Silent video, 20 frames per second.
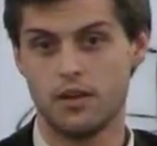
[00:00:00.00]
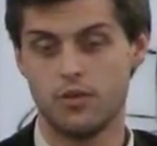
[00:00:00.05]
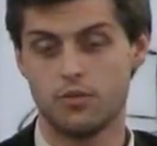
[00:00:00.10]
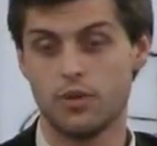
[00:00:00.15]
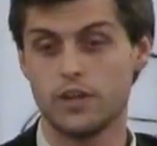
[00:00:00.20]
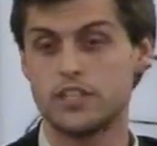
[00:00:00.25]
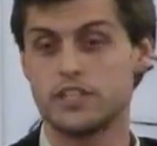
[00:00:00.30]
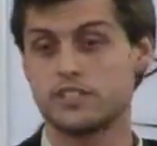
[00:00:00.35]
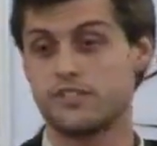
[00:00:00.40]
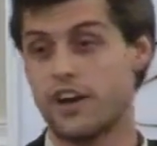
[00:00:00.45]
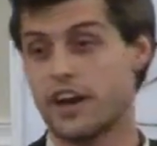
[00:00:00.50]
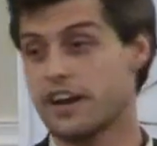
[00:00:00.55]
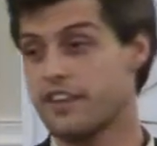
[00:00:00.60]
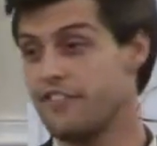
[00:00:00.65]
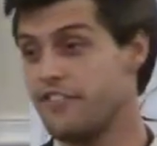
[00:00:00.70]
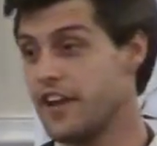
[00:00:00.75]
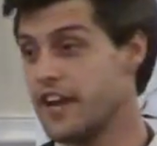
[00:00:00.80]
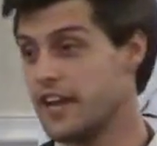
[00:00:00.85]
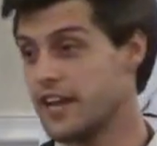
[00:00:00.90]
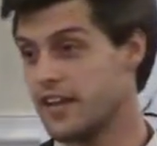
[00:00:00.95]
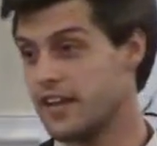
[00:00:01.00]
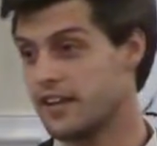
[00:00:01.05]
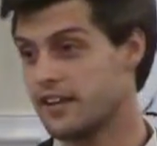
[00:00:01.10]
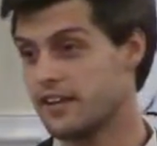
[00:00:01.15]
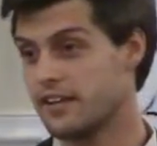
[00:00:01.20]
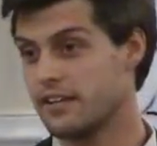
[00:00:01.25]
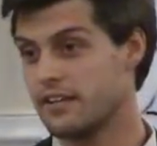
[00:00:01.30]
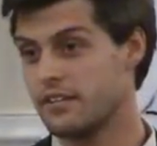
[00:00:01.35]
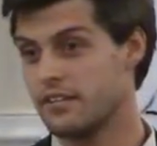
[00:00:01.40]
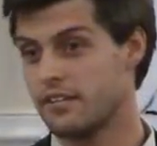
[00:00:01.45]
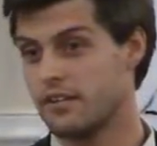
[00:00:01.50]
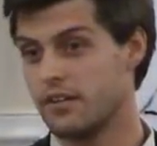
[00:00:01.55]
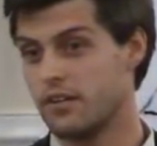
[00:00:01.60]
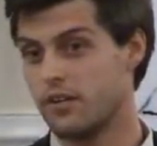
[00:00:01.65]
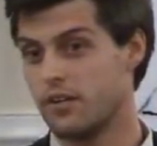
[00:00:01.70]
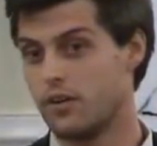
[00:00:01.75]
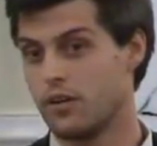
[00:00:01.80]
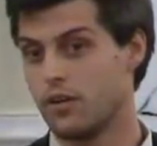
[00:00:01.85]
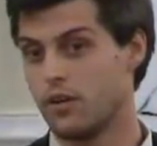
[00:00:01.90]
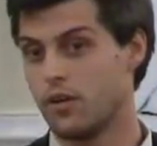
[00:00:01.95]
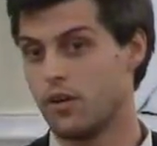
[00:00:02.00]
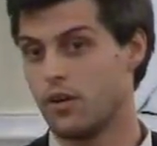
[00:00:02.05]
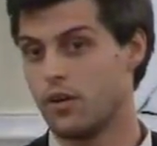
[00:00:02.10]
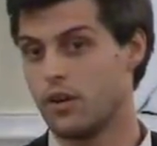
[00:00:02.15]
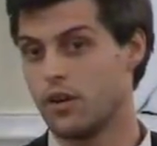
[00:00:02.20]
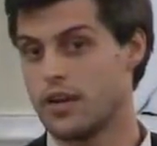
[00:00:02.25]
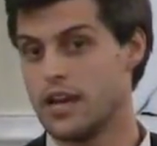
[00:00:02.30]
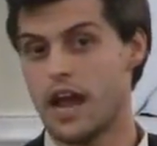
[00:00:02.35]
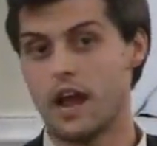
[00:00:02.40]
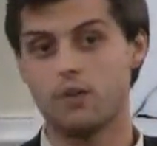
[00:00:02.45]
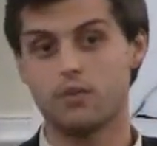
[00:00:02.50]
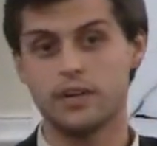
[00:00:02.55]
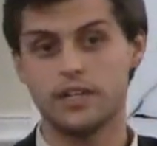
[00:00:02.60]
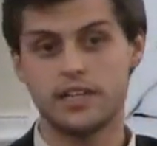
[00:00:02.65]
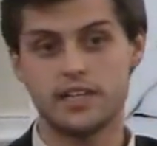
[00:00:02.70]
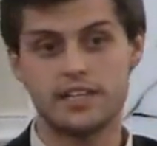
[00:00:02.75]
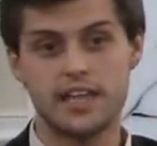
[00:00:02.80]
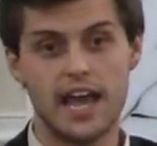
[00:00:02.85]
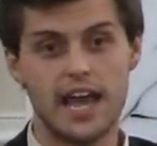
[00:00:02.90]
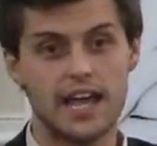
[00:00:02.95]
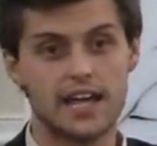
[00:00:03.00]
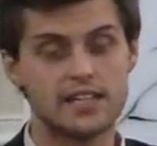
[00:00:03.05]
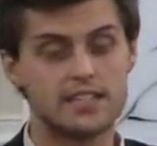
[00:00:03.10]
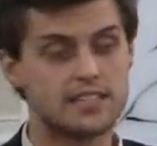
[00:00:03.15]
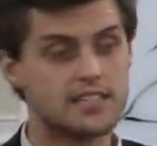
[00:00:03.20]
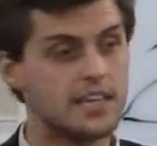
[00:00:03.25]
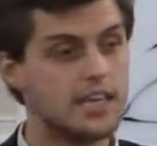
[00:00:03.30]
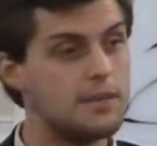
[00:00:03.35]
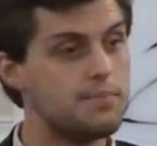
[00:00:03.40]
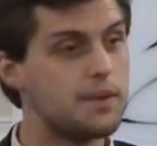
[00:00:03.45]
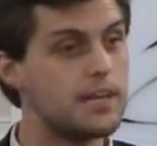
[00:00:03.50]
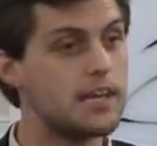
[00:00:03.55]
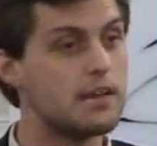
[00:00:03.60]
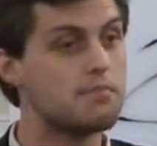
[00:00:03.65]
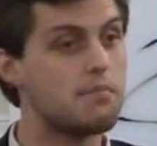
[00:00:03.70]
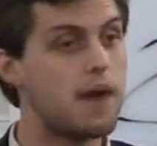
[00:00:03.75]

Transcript: Which is very fitting. Now read the text. In